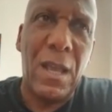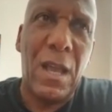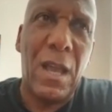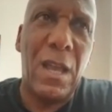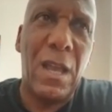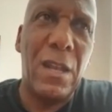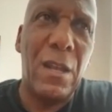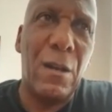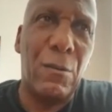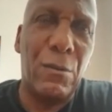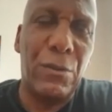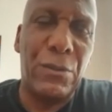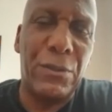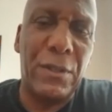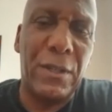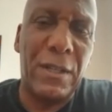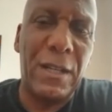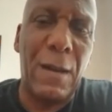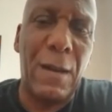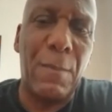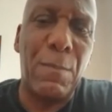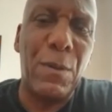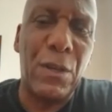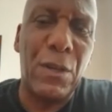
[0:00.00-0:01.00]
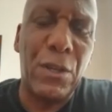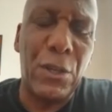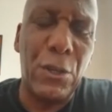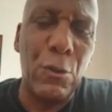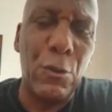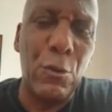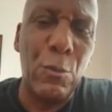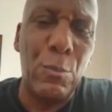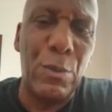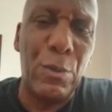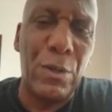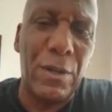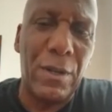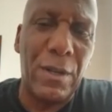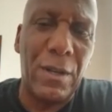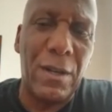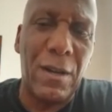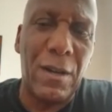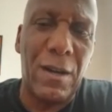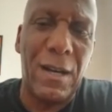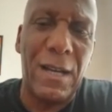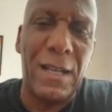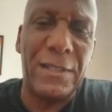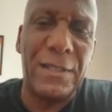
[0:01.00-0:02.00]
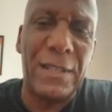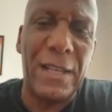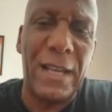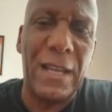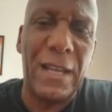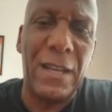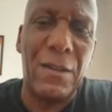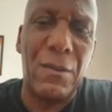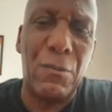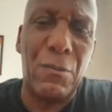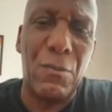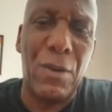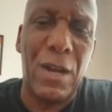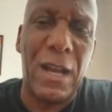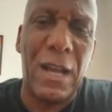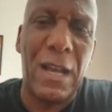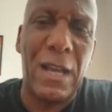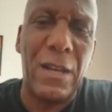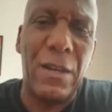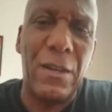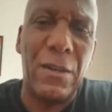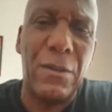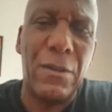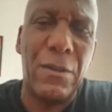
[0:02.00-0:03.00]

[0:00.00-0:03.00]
and there was a couple of Cuban guys hanging around